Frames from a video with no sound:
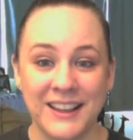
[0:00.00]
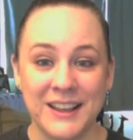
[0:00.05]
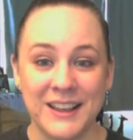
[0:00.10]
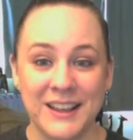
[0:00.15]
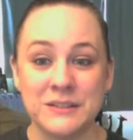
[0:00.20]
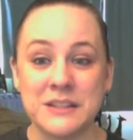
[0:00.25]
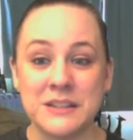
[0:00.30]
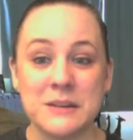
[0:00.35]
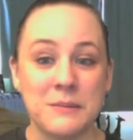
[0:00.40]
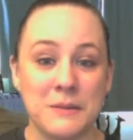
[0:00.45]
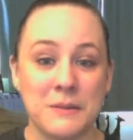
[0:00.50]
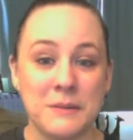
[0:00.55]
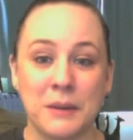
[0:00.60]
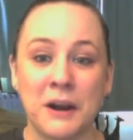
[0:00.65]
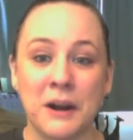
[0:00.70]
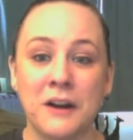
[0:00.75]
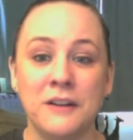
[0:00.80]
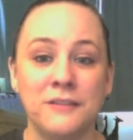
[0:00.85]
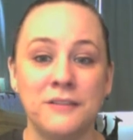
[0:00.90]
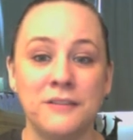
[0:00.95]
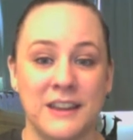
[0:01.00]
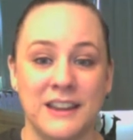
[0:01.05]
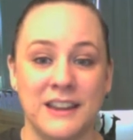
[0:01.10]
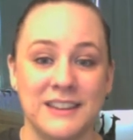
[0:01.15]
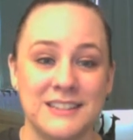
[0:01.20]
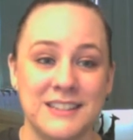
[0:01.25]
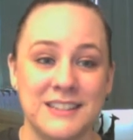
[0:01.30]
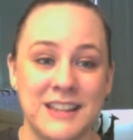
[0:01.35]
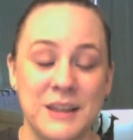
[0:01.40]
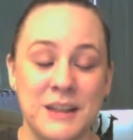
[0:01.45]
He was going to be
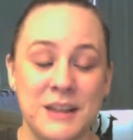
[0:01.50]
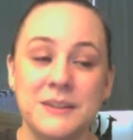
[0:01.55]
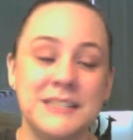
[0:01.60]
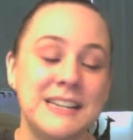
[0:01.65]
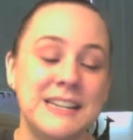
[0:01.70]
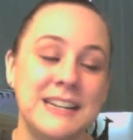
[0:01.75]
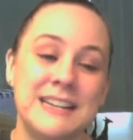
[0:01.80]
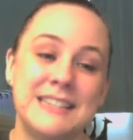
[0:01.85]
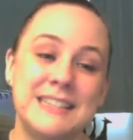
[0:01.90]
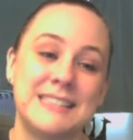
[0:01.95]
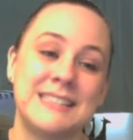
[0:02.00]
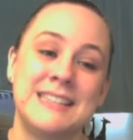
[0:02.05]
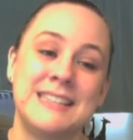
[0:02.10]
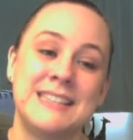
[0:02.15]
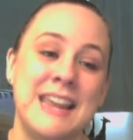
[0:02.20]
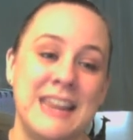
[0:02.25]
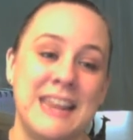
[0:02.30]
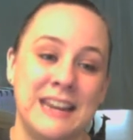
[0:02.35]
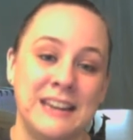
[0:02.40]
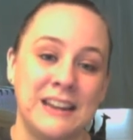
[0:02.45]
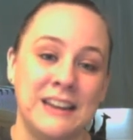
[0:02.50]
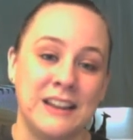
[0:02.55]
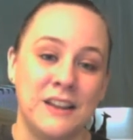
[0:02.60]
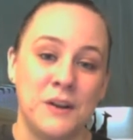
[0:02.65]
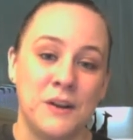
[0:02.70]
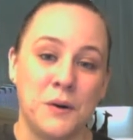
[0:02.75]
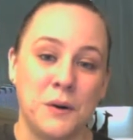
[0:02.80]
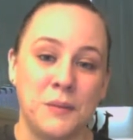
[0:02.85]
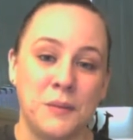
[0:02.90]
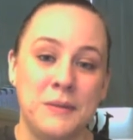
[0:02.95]
perfect. He wasn't going to sin
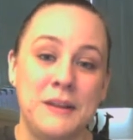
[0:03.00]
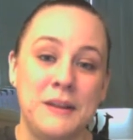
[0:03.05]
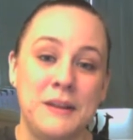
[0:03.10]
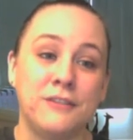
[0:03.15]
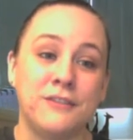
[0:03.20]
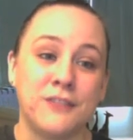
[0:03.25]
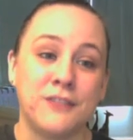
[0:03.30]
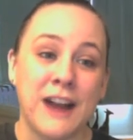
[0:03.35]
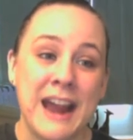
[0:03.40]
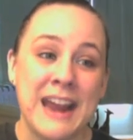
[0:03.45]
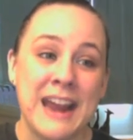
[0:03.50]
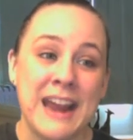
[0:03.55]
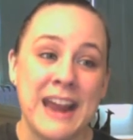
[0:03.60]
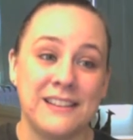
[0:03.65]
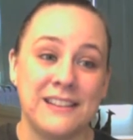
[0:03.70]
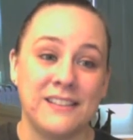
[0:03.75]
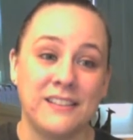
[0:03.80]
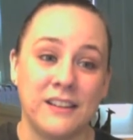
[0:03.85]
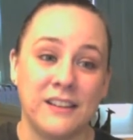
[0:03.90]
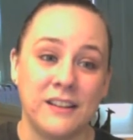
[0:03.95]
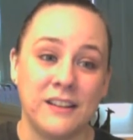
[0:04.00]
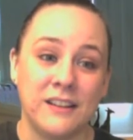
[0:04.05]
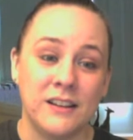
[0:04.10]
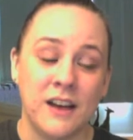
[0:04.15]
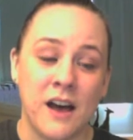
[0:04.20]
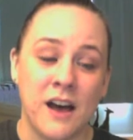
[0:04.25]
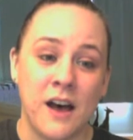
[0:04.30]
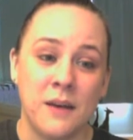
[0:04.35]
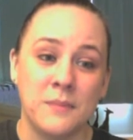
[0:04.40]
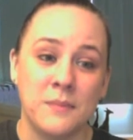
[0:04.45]
or be afraid
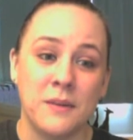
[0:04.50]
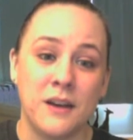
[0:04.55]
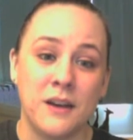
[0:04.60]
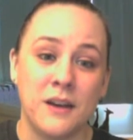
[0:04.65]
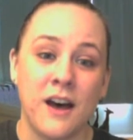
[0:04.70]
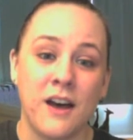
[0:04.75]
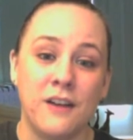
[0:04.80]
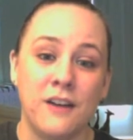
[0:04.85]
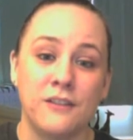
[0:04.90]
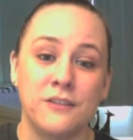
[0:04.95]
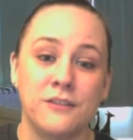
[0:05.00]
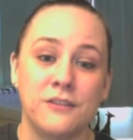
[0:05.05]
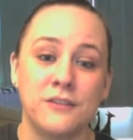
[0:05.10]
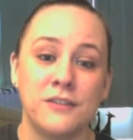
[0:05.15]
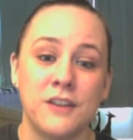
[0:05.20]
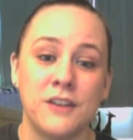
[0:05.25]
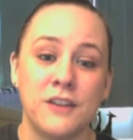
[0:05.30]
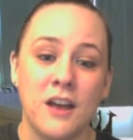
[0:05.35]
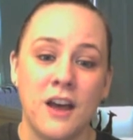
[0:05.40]
of